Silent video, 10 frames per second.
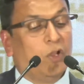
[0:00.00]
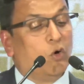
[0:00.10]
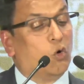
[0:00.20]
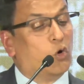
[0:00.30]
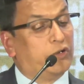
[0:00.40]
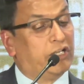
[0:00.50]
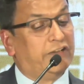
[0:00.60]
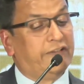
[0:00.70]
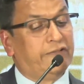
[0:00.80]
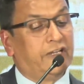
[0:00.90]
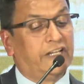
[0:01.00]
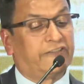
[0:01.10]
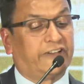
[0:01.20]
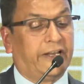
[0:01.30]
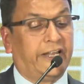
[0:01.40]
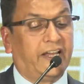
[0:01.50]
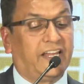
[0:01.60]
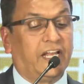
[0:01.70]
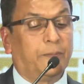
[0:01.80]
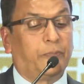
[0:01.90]
Oral visual screening
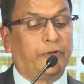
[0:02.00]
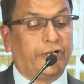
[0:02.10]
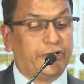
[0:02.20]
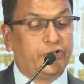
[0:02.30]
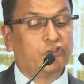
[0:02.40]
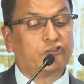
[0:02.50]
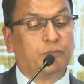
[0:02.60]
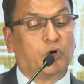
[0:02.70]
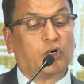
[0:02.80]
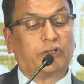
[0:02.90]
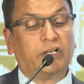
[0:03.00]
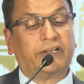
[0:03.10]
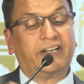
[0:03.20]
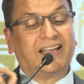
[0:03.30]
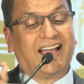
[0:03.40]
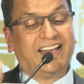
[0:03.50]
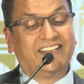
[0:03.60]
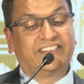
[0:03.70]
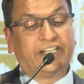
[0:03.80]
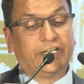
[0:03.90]
can reduce mortality in
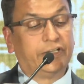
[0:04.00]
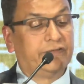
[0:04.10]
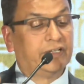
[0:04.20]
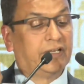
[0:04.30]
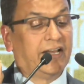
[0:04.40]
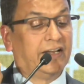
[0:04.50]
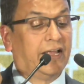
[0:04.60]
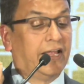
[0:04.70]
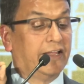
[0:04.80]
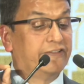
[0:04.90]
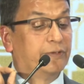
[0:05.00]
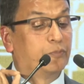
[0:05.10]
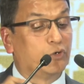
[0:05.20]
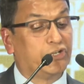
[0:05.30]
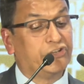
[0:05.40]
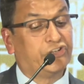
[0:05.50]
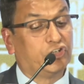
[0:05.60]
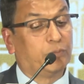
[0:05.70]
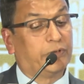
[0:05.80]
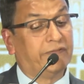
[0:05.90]
high-risk individuals and has the potential
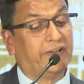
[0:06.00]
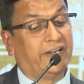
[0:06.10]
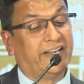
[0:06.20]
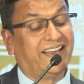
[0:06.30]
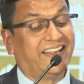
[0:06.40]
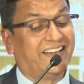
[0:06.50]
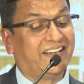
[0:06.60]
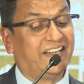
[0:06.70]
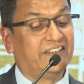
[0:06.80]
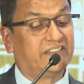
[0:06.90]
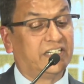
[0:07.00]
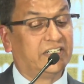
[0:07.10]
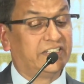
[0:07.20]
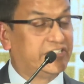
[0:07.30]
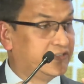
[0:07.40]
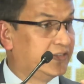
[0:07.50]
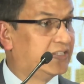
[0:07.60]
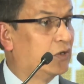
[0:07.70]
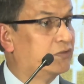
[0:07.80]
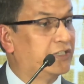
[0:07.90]
of preventing at least
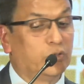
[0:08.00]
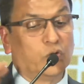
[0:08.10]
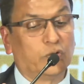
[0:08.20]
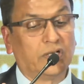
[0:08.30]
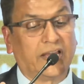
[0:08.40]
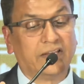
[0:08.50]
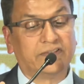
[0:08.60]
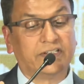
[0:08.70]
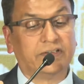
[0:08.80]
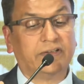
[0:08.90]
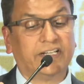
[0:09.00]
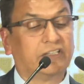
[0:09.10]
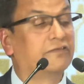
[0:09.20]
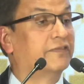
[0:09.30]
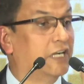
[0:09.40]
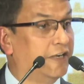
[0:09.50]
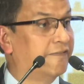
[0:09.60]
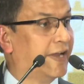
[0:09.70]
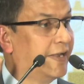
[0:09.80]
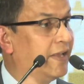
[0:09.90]
37,000 oral cancer deaths
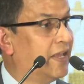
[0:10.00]
worldwide.